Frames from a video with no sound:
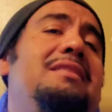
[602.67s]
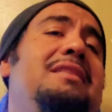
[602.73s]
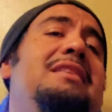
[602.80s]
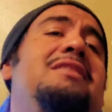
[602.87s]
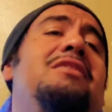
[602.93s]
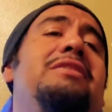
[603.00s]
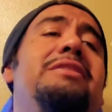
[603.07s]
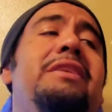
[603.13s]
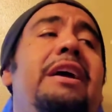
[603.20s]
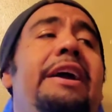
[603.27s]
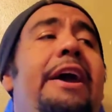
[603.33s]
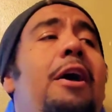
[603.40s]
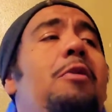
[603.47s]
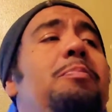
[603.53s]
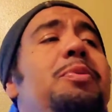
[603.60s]
These are to
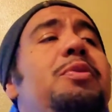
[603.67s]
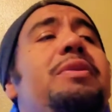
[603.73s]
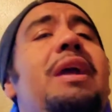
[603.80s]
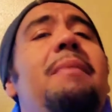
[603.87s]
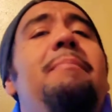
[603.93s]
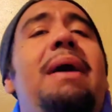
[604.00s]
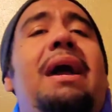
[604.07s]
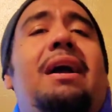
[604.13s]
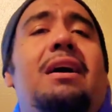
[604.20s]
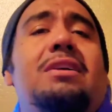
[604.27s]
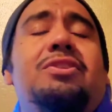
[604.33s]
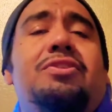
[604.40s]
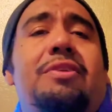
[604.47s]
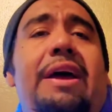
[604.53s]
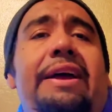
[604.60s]
help you get back on
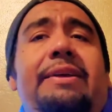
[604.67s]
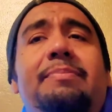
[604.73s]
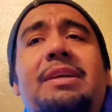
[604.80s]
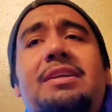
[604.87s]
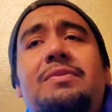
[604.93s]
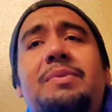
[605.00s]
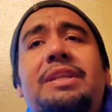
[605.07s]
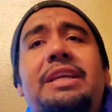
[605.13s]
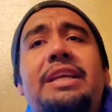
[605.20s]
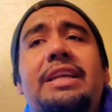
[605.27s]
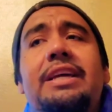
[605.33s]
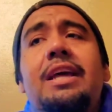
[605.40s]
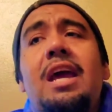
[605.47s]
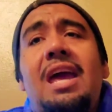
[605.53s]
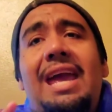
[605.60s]
track because we need
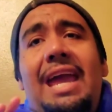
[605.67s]
it.